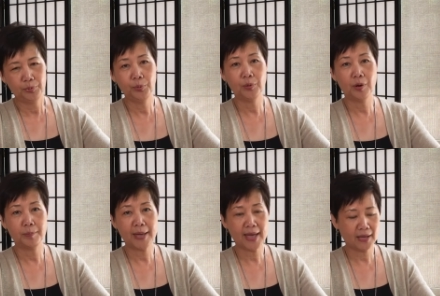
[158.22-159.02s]
Pu-erh
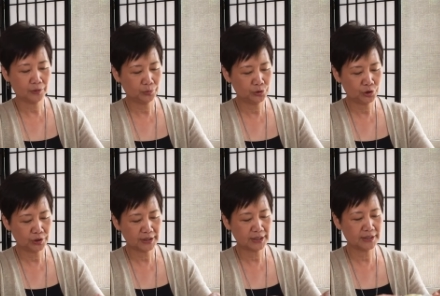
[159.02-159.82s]
bag, which
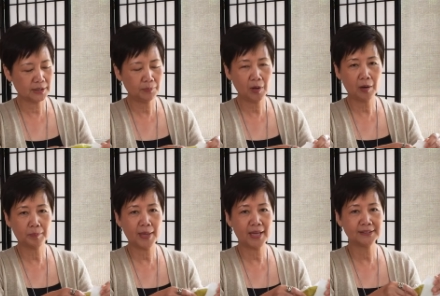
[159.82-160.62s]
is a
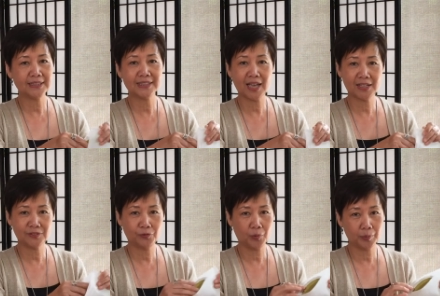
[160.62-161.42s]
Ziploc bag
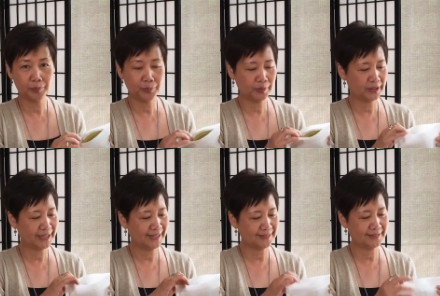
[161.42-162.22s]
designed for Pu-erh
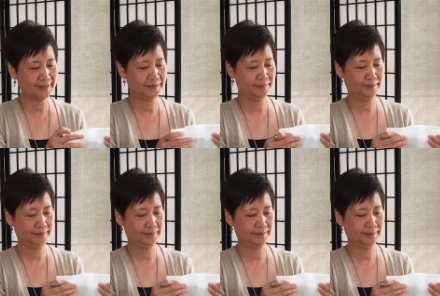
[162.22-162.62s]
cakes.